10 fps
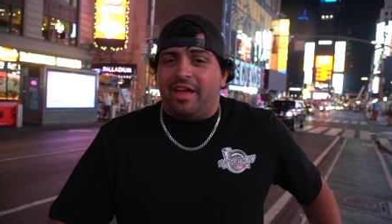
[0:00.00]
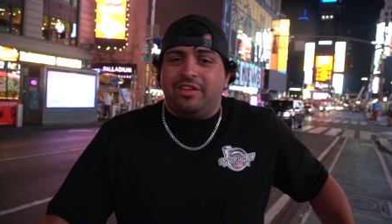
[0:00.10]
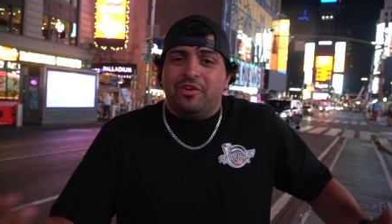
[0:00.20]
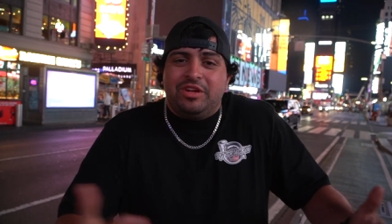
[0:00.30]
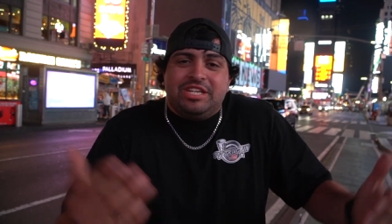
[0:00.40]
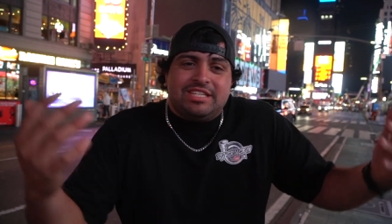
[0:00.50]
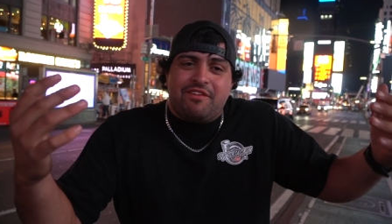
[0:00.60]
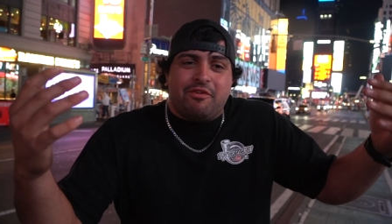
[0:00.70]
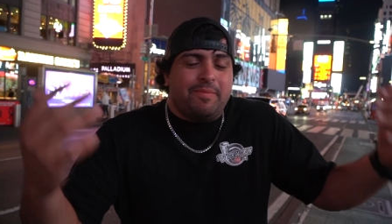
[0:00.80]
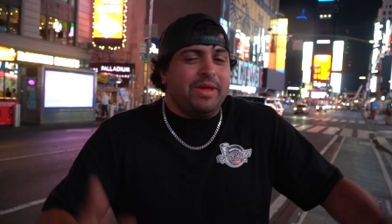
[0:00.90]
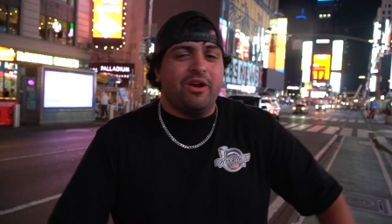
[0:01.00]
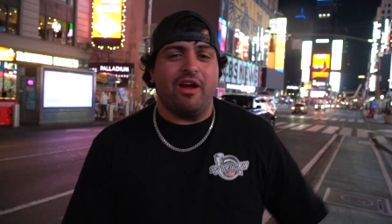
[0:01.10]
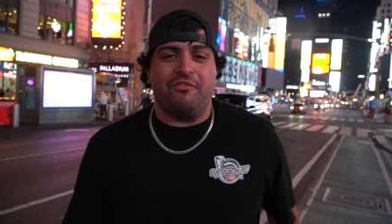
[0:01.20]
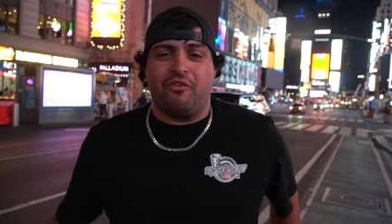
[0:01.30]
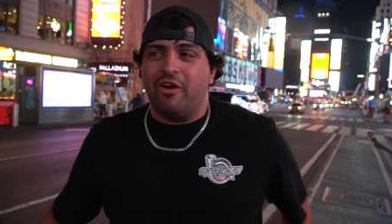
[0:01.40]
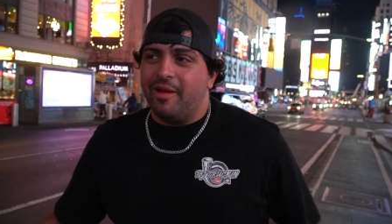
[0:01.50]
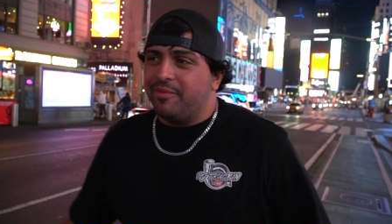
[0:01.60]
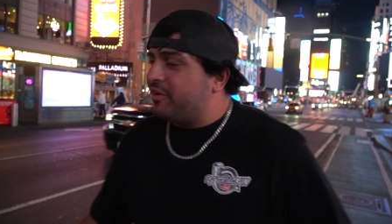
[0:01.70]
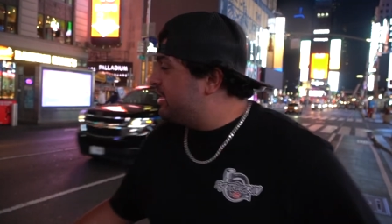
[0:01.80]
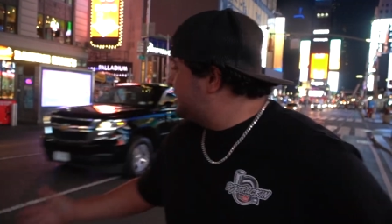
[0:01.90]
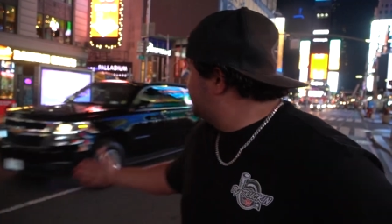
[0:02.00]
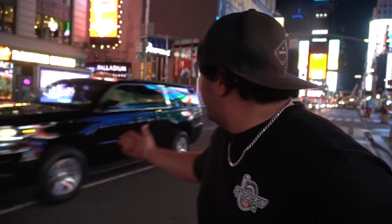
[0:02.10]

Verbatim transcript: you would just never be here at 4 a.m., dude. It's